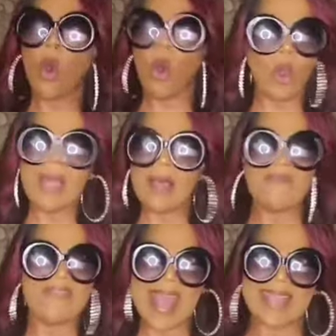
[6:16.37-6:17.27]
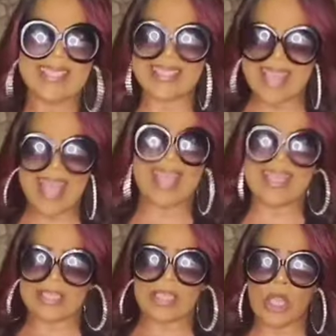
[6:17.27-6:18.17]
all of that
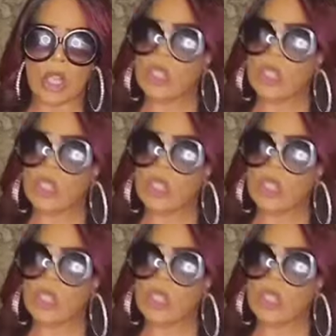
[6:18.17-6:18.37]
said,